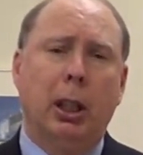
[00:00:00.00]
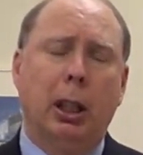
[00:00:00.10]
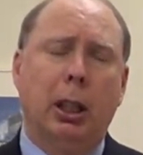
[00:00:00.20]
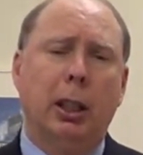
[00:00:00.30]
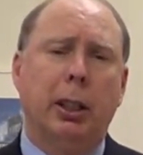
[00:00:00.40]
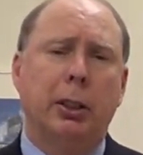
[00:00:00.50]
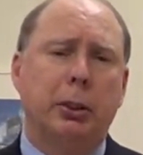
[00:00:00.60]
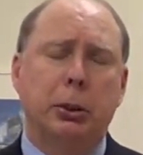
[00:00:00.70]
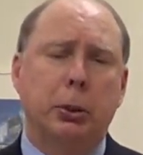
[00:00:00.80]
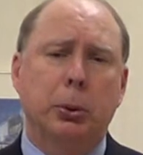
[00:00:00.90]
uh,
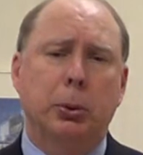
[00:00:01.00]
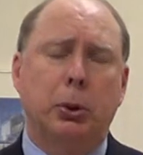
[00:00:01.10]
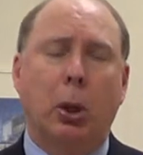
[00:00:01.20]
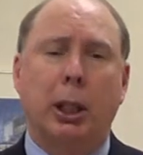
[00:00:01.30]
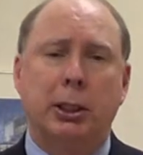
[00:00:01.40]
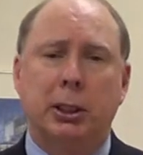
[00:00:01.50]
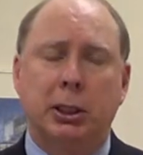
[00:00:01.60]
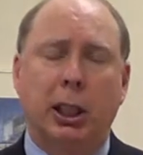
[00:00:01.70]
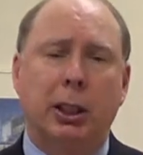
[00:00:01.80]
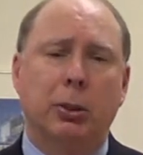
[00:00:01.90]
into crisis
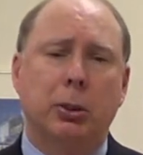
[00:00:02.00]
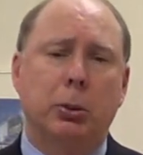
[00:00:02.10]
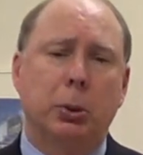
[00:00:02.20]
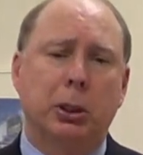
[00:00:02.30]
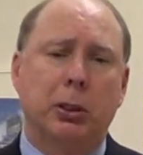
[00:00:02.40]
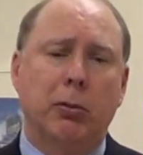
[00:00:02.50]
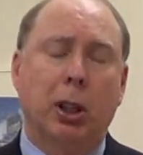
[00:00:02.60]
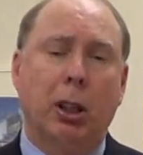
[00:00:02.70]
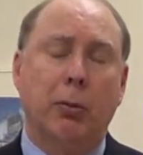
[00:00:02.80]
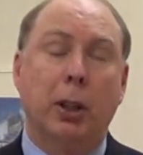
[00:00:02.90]
cycles which
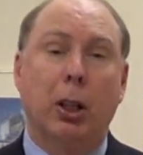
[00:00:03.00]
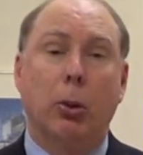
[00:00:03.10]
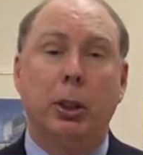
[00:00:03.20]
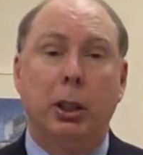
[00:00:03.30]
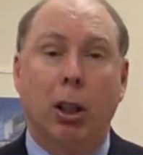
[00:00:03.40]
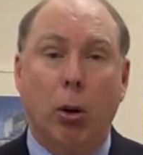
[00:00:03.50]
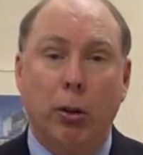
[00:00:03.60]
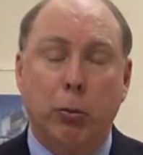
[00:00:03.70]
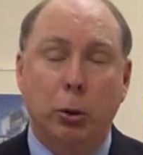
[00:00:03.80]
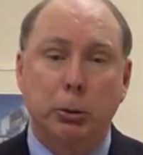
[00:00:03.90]
involve not only the law
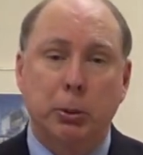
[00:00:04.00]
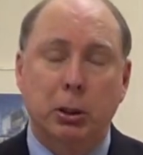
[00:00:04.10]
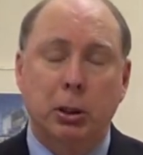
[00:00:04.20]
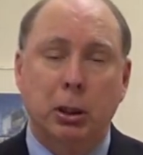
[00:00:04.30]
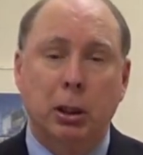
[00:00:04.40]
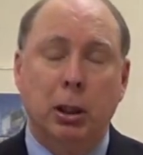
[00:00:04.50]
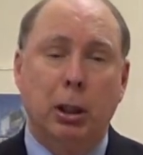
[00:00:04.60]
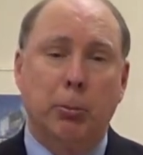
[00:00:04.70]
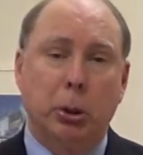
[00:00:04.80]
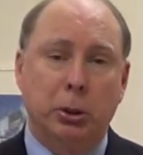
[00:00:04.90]
enforcement uh,
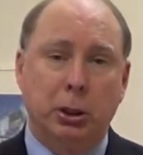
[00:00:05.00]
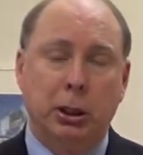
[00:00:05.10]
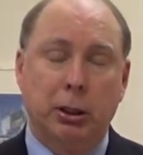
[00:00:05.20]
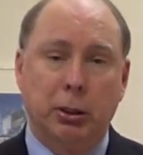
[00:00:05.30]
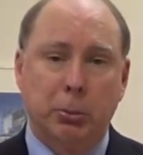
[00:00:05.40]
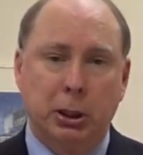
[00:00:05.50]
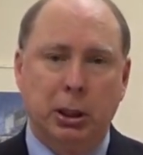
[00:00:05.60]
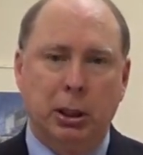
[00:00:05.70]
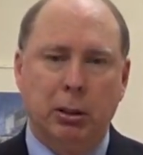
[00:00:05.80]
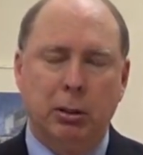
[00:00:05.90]
personnel
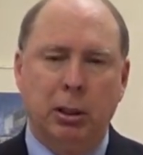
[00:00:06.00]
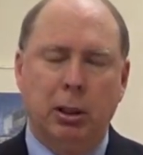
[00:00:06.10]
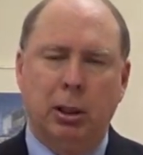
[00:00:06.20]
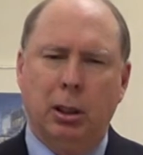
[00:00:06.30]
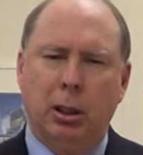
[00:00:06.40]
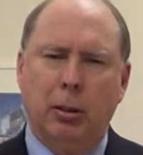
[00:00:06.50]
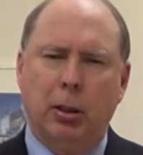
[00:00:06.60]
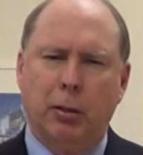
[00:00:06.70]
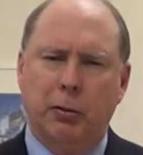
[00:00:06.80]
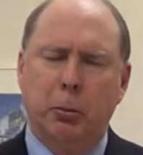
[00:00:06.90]
themselves uh,
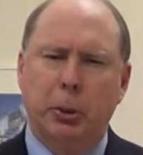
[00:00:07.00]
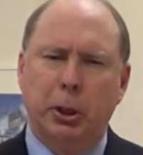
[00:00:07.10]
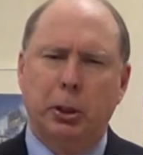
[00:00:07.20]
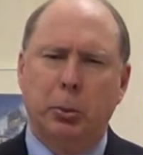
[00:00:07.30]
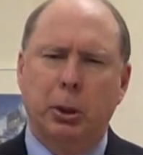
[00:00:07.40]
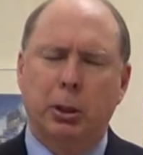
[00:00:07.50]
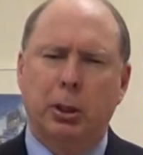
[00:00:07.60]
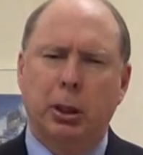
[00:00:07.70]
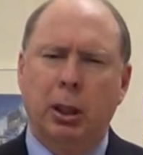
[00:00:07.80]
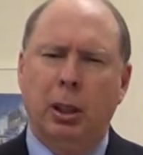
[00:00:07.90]
unfamiliar with
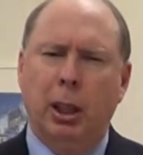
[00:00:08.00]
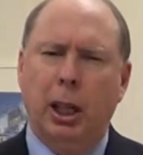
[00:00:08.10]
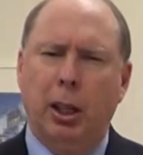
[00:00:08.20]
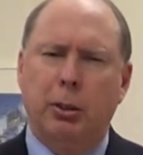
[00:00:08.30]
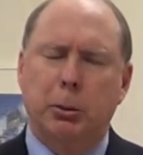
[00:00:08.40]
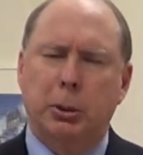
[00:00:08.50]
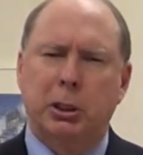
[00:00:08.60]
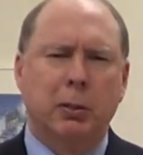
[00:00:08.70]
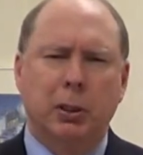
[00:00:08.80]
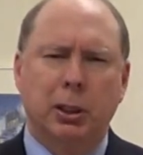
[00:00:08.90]
uh, how to
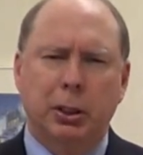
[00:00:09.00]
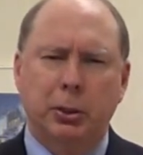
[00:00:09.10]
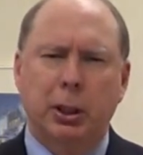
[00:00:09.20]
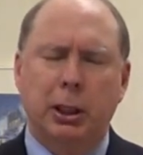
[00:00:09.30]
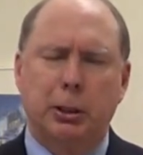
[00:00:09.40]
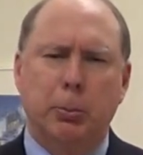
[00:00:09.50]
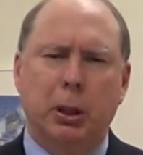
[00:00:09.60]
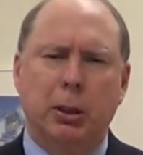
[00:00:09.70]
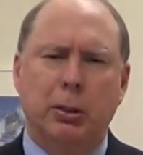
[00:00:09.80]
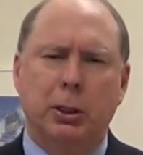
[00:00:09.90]
specifically address
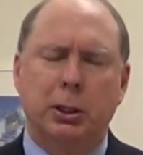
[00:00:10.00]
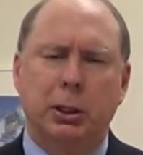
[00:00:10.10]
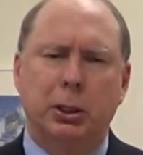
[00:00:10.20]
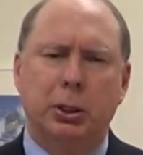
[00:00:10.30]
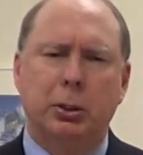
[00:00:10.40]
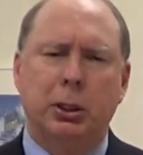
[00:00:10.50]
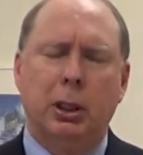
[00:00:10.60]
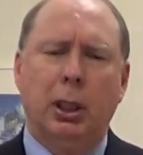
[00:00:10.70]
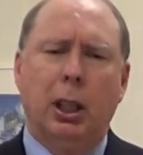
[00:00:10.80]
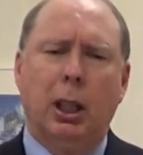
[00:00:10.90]
mental illness issues,
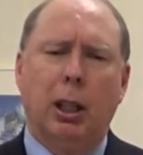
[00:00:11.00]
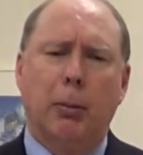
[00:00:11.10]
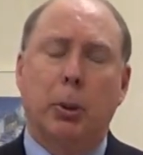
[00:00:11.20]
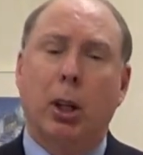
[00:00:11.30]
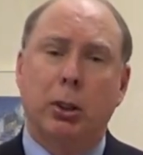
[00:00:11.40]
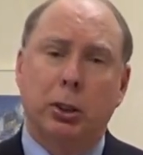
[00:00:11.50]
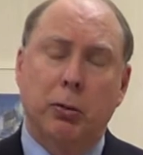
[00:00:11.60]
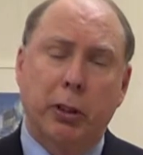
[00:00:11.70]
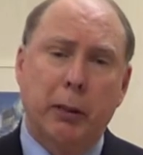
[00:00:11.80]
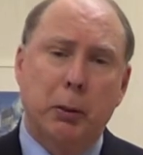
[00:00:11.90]
uh, but also
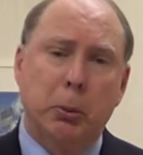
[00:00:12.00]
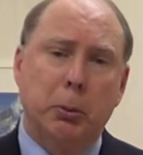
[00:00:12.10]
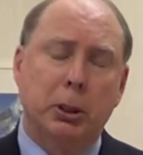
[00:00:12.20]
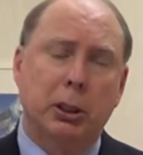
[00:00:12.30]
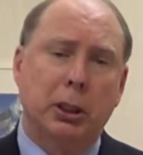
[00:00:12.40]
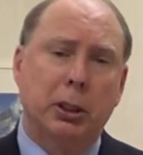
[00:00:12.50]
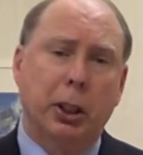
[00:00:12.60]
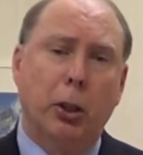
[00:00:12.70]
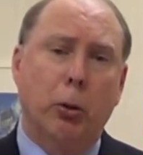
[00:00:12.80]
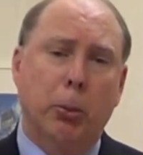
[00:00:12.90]
family members in
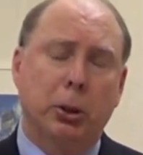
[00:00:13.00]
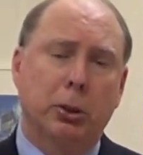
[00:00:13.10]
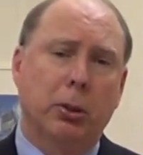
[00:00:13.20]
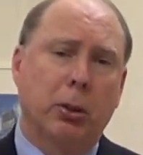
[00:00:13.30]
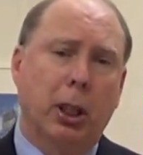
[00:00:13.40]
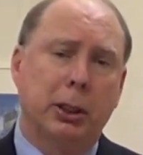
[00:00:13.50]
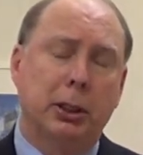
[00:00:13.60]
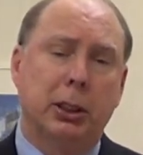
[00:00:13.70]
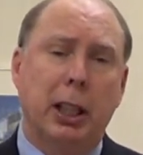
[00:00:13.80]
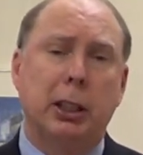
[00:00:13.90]
their own personal
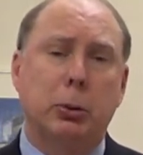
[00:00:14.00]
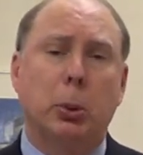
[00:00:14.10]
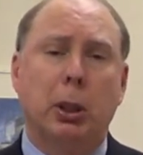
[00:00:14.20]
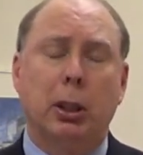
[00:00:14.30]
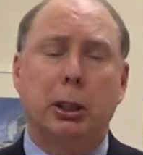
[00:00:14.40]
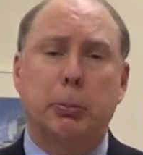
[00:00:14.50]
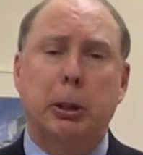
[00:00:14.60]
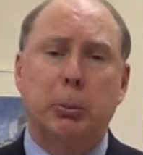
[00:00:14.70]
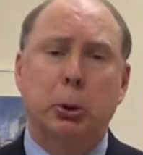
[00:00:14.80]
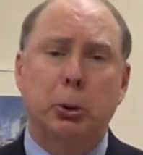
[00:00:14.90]
crisis, as well as
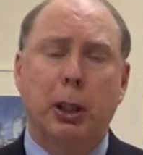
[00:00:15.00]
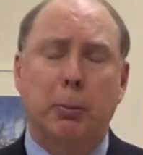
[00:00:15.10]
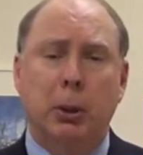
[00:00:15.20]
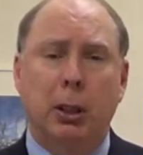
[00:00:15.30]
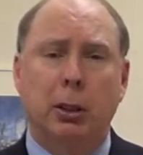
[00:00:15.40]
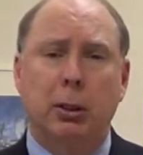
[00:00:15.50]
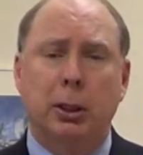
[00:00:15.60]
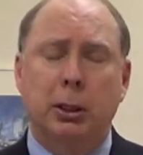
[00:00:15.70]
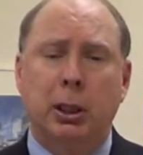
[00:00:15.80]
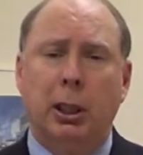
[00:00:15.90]
people who have mental
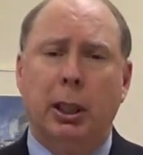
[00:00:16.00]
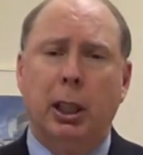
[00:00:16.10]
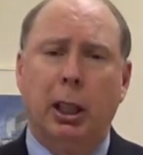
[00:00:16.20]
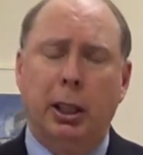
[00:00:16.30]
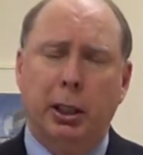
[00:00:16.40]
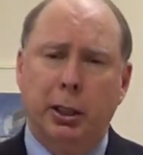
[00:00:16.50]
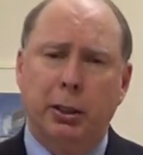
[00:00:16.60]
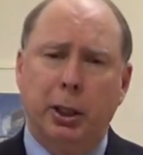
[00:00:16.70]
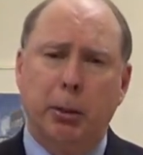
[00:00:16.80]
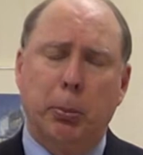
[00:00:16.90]
illness uh, in
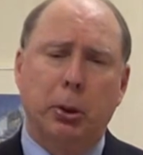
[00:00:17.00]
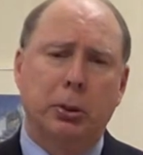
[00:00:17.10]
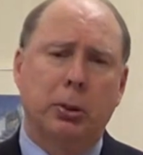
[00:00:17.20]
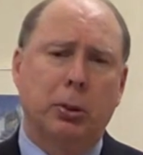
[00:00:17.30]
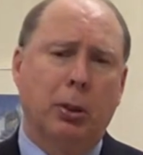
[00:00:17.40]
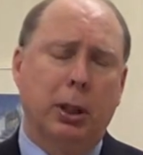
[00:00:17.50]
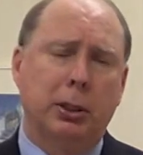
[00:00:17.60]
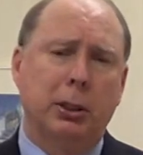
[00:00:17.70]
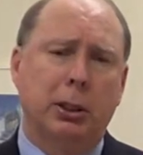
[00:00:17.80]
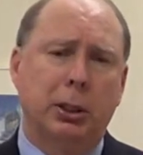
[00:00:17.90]
their personal
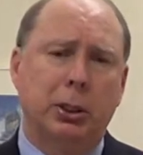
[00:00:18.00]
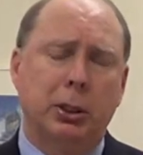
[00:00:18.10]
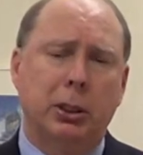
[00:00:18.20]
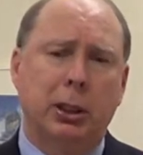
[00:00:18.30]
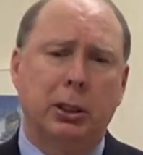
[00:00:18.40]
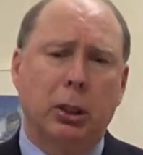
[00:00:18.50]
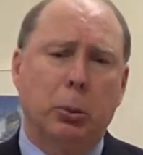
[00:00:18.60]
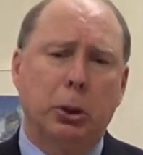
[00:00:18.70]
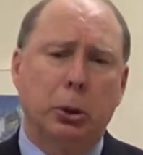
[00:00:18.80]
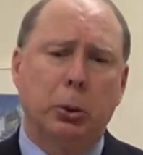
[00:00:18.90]
crisis issues. And so
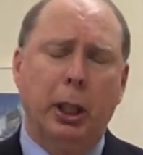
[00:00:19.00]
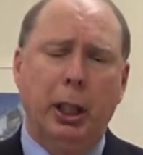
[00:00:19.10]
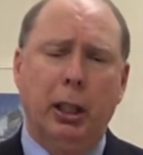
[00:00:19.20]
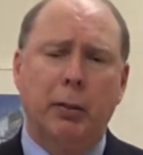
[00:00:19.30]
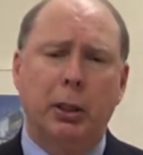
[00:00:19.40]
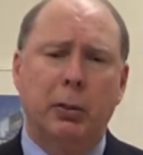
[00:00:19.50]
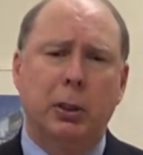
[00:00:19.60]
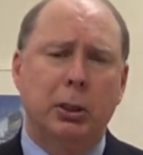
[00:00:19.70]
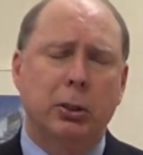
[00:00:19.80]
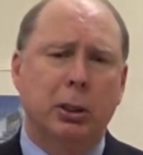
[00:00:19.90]
when you have
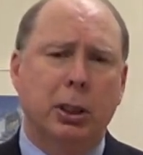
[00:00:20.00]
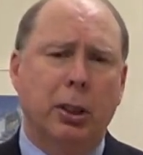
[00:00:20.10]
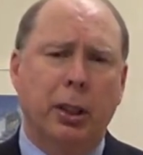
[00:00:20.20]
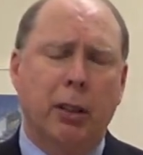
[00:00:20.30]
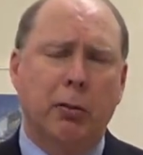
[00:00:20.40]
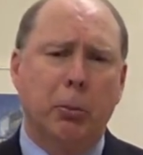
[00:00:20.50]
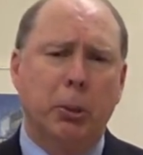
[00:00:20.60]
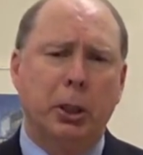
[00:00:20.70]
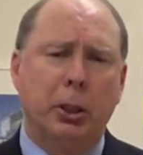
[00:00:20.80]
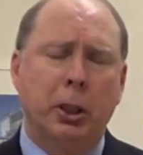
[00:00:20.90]
individuals that are not
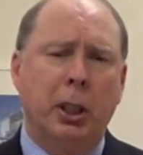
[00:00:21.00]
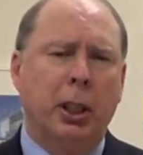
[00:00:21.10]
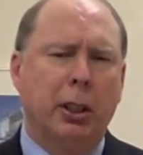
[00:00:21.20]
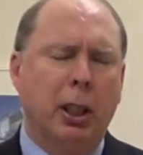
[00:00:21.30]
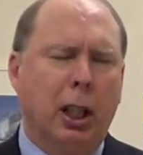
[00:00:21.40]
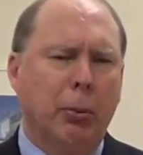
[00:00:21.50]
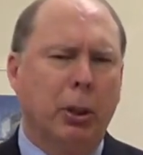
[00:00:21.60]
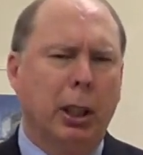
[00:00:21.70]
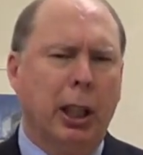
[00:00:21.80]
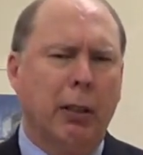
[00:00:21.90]
familiar, not
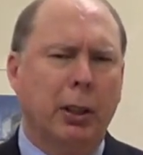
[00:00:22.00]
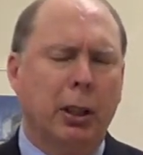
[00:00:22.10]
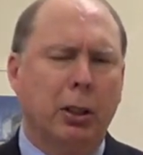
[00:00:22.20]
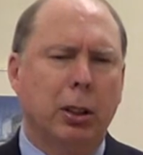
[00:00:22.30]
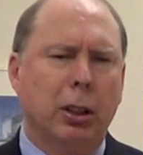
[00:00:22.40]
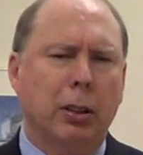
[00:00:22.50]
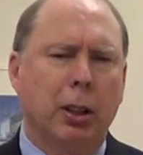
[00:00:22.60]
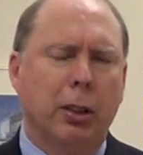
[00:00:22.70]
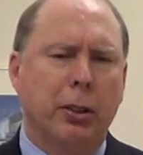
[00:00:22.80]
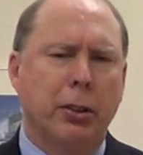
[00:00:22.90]
really having a,
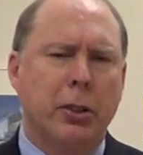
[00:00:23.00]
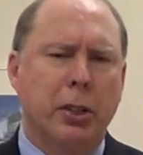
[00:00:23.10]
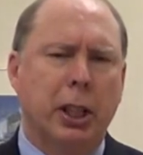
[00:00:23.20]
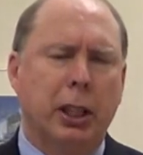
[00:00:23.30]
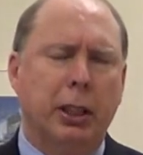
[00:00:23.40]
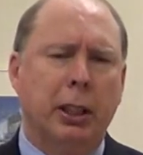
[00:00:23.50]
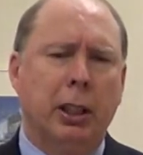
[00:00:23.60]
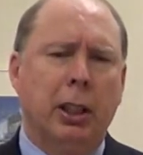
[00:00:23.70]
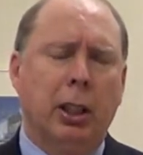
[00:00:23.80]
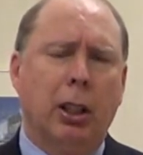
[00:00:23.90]
uh, an understanding
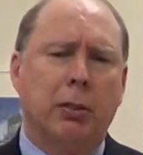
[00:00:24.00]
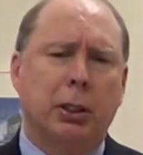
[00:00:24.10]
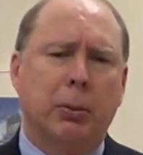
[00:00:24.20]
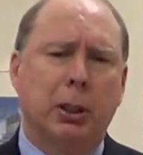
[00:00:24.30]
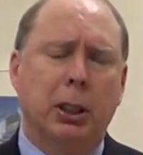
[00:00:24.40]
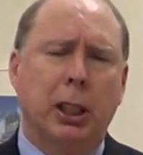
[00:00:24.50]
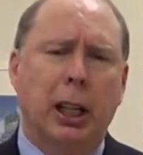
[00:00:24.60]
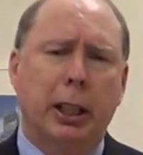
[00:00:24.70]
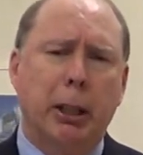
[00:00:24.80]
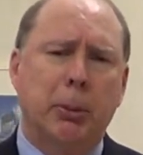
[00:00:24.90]
of some of the
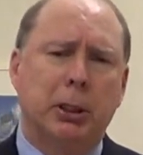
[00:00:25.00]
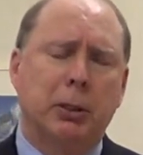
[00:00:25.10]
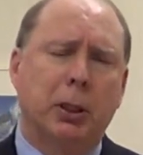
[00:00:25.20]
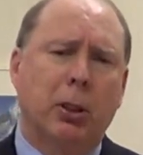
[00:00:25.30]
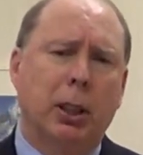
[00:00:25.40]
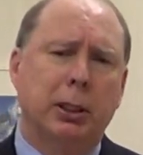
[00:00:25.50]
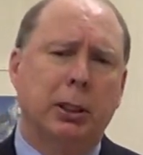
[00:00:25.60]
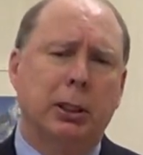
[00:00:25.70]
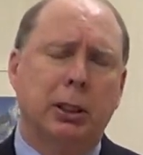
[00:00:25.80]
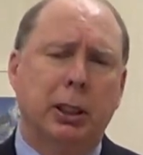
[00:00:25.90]
dynamics of a
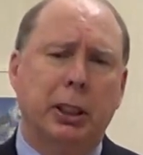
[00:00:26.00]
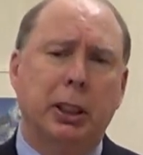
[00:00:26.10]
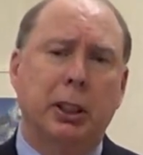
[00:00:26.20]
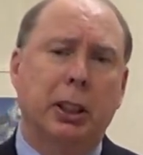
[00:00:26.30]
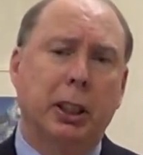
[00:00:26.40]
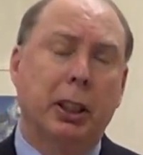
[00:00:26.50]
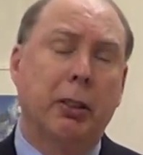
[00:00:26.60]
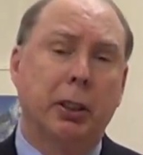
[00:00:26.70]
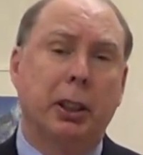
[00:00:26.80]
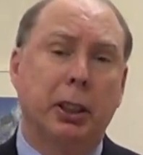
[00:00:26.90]
crisis, then anything and
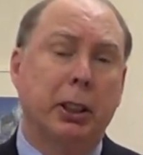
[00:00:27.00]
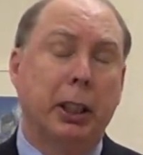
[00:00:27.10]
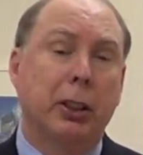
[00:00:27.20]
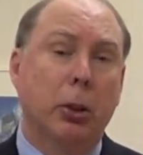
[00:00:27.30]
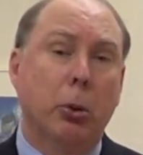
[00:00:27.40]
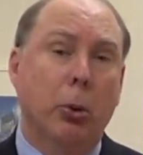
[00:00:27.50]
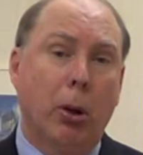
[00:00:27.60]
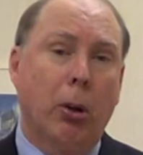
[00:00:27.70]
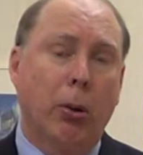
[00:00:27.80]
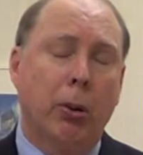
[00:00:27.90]
everything can go
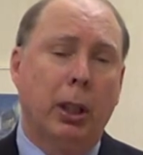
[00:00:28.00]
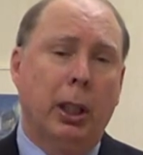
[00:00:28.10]
wrong.